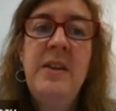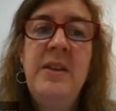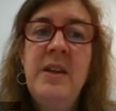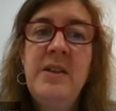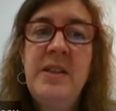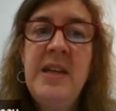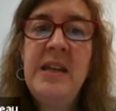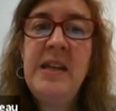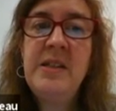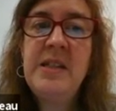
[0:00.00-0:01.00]
that
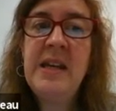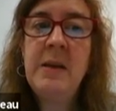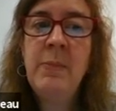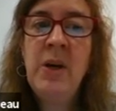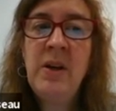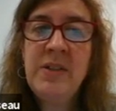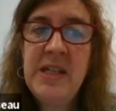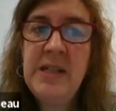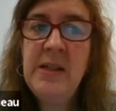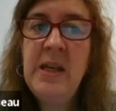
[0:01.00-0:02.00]
they'd taken part
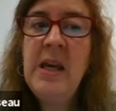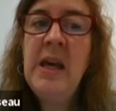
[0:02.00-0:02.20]
in.